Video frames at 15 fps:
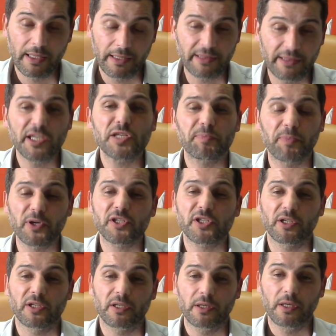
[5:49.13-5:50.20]
this
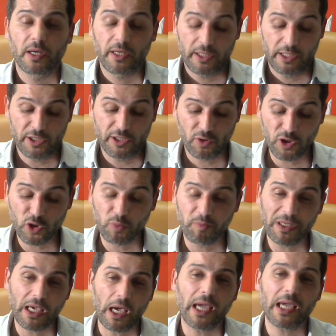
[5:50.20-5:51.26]
person is going to
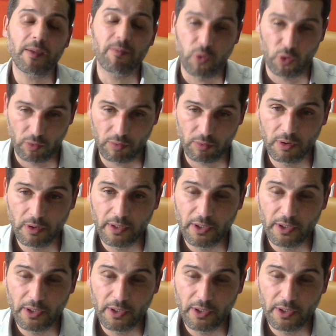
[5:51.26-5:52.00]
be able